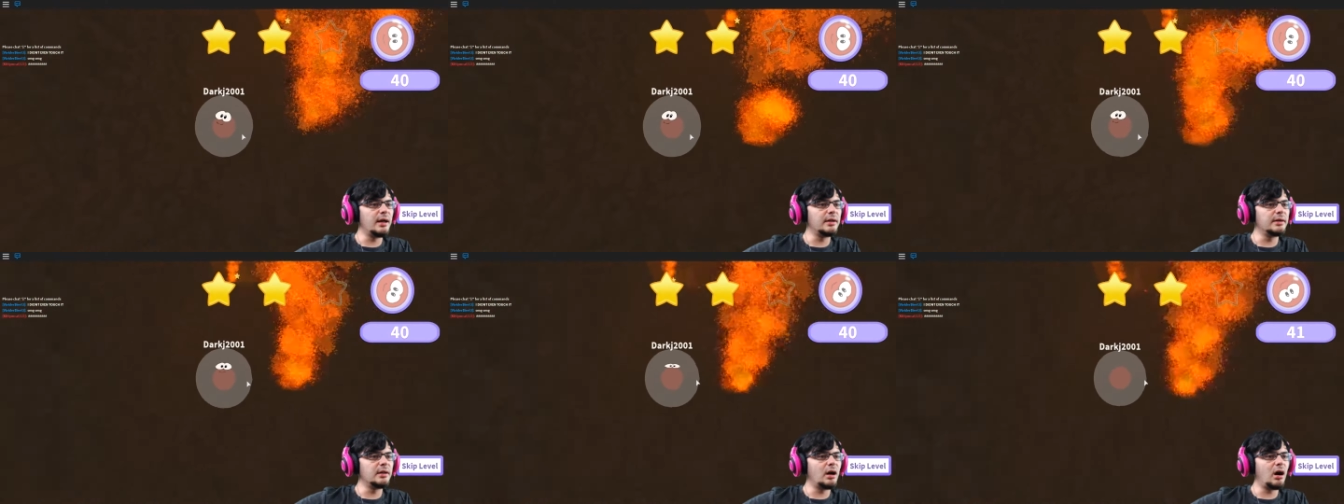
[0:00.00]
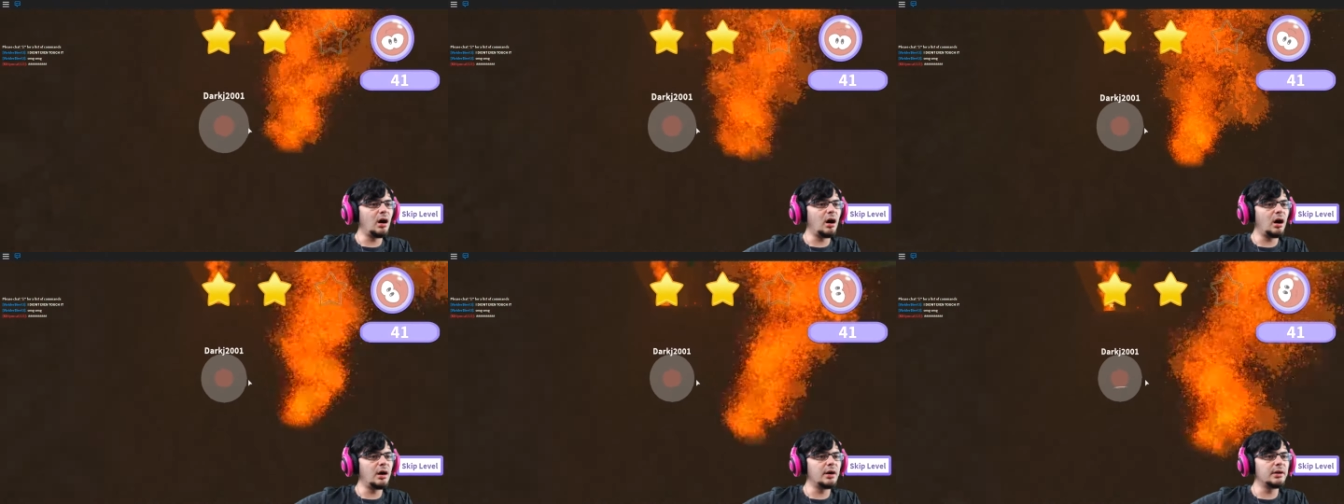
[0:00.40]
and
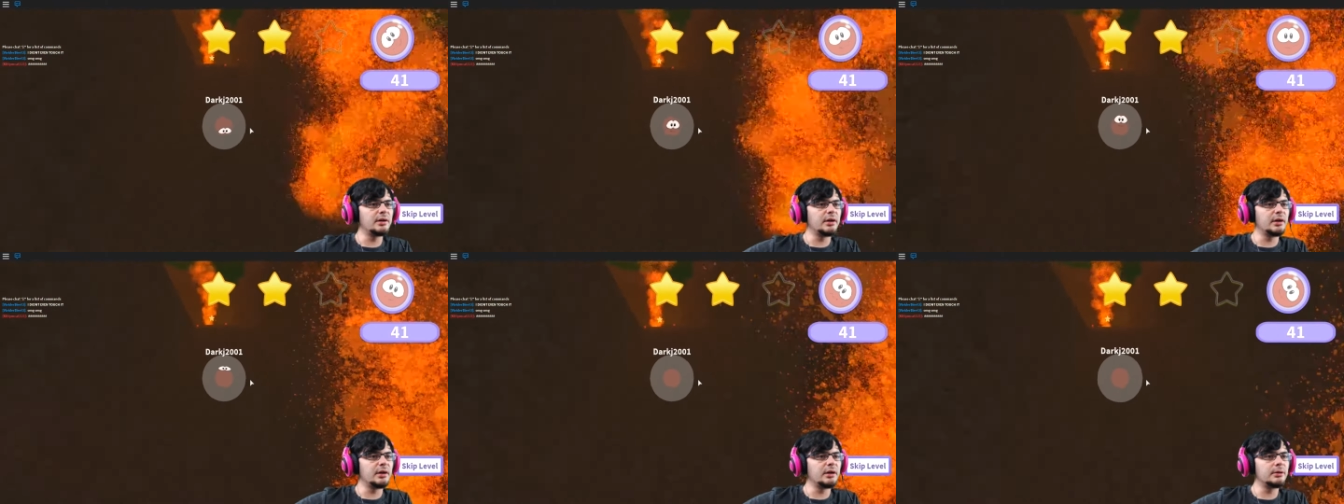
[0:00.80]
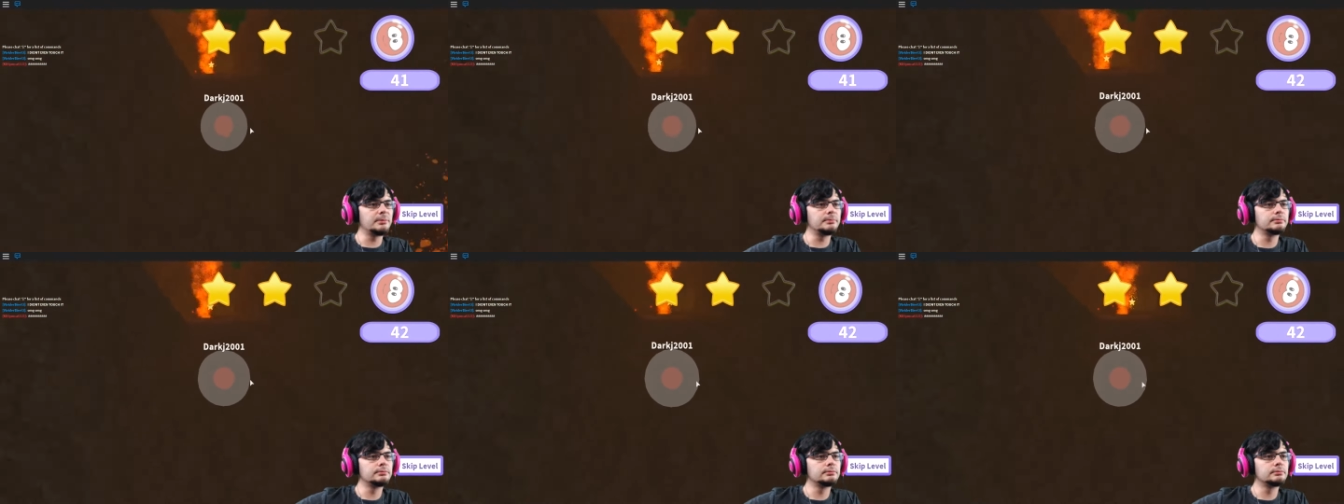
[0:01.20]
harder.
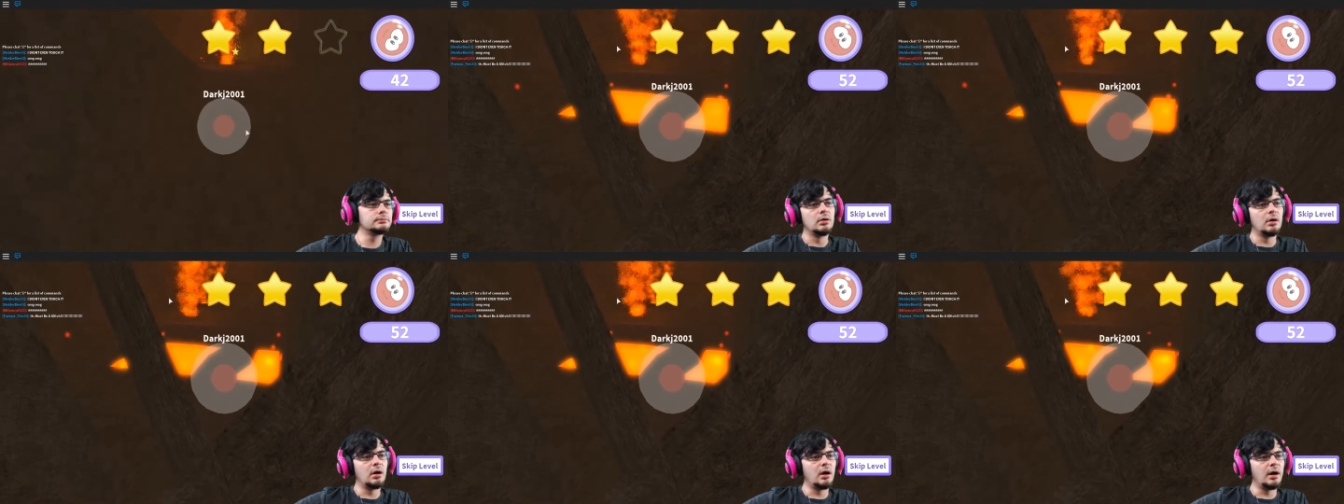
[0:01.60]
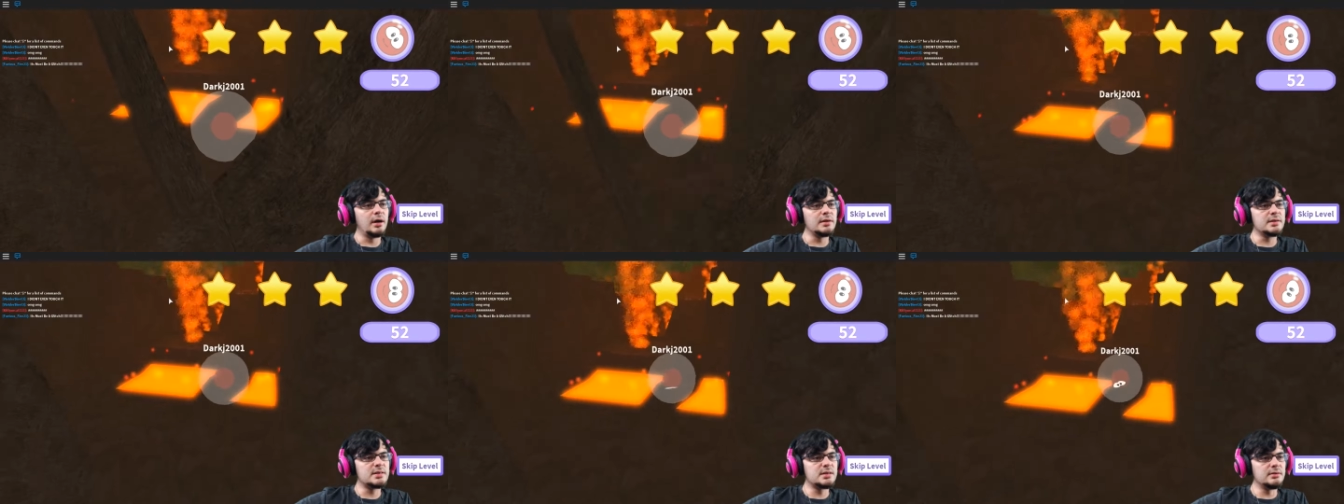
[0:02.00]

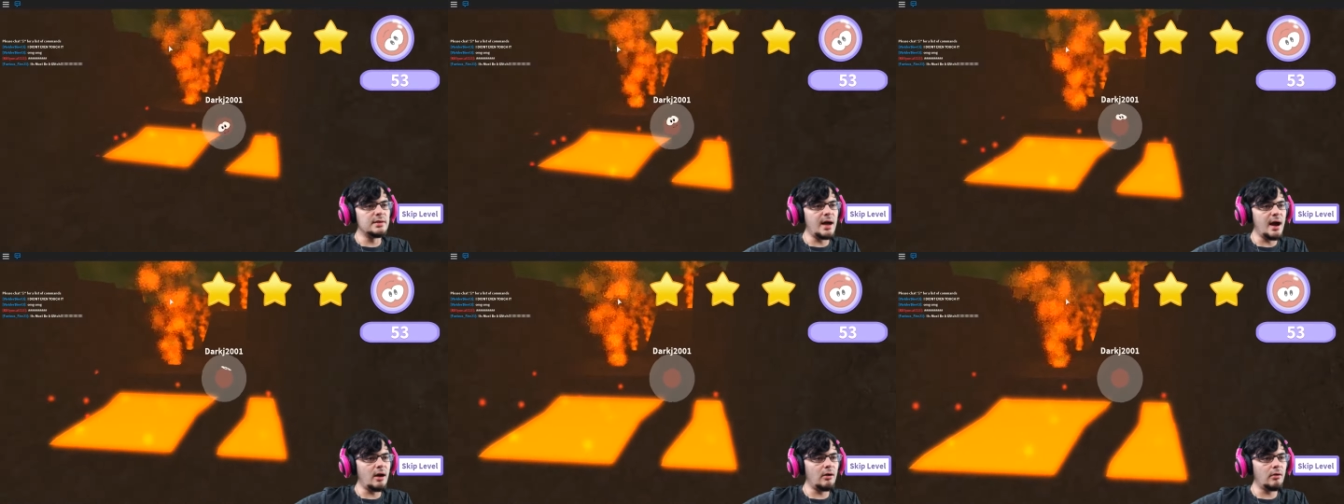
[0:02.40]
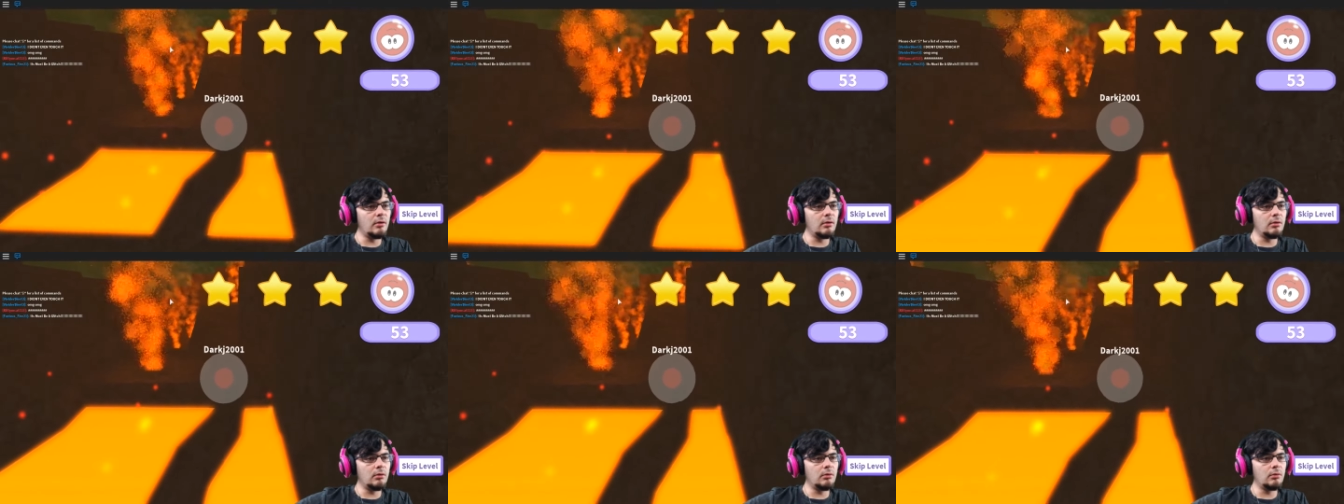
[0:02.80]
Alright, so now,
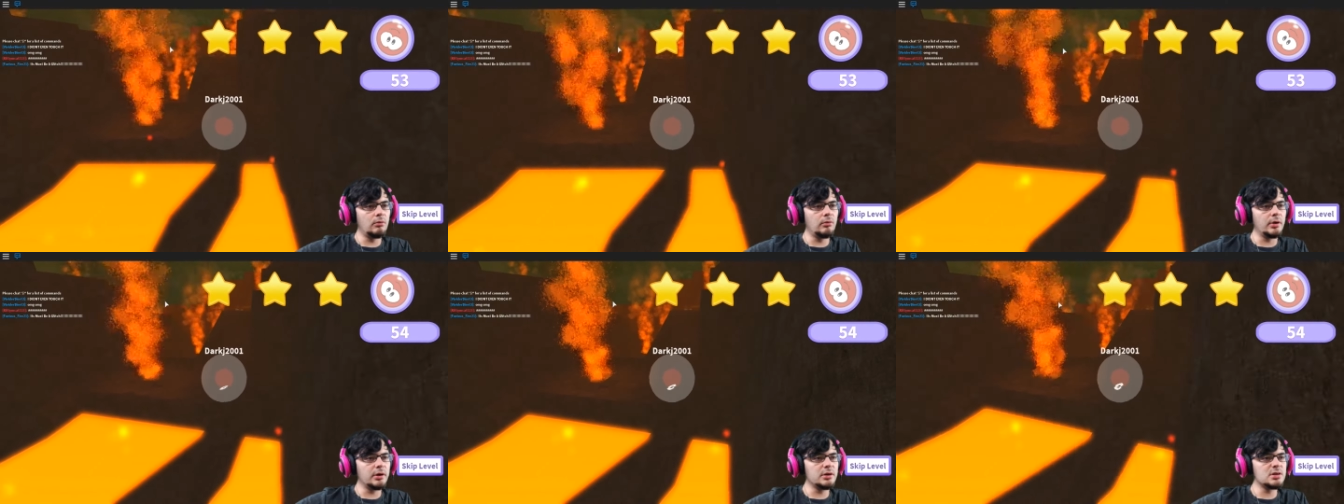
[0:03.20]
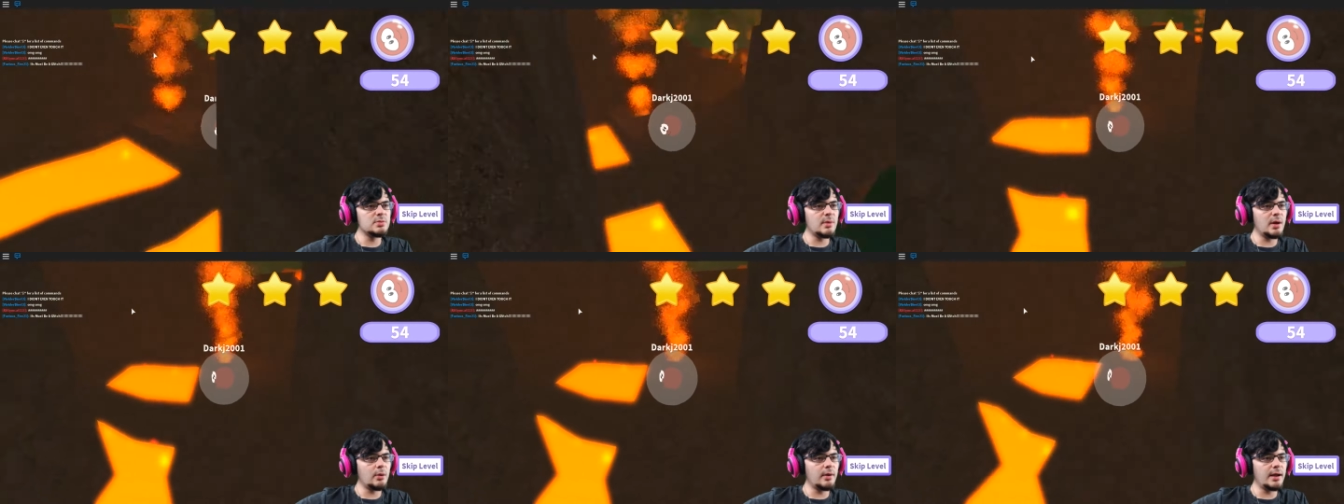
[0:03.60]
where
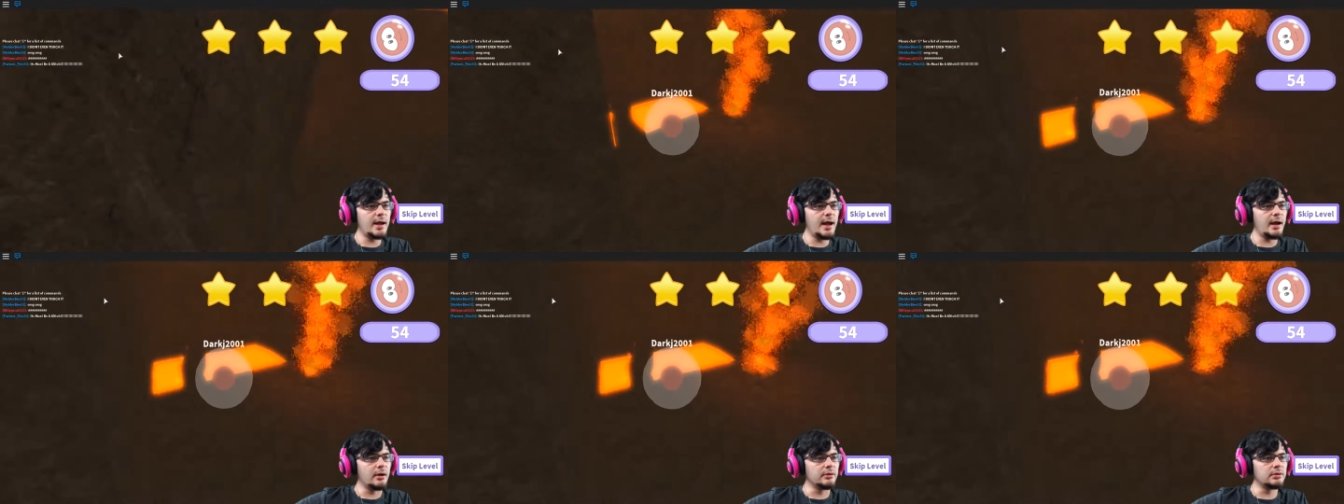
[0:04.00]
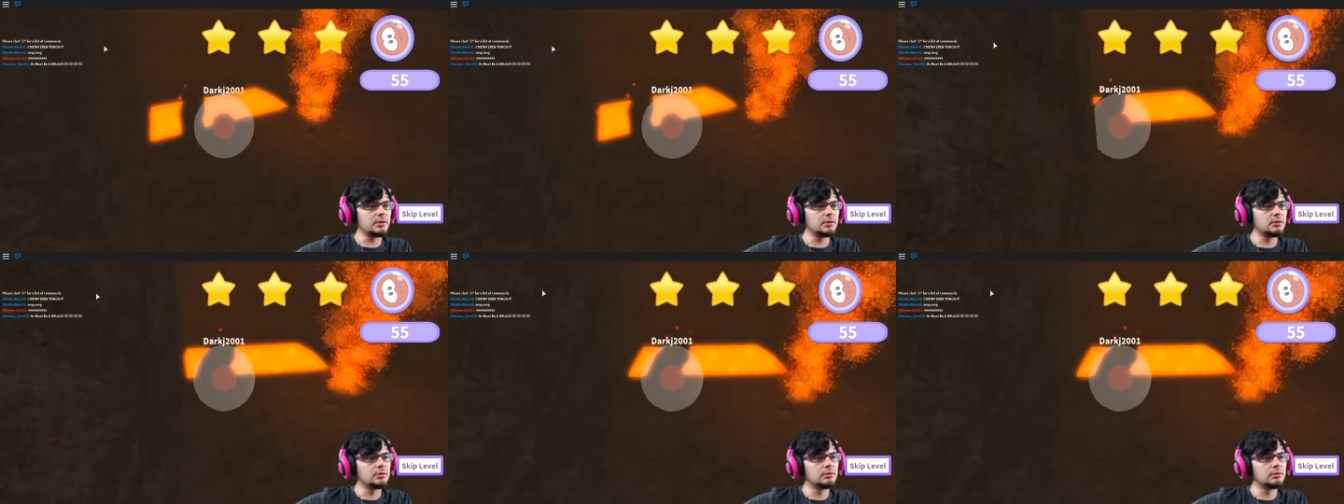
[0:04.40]
is my way out?